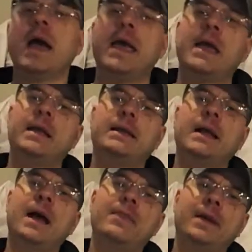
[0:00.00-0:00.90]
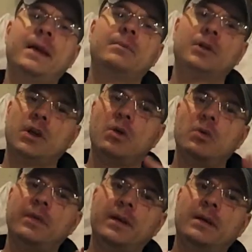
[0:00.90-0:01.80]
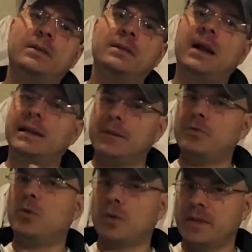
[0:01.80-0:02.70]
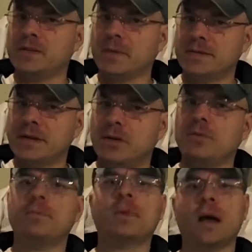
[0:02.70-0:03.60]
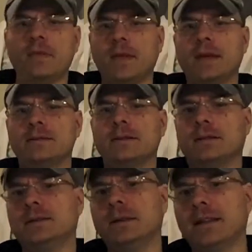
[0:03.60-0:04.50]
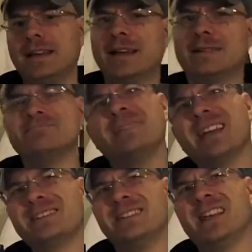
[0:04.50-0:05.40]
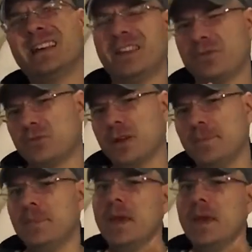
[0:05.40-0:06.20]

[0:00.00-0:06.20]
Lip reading: And I think I'm going to go with a 94 on this myself. I think it's a 93.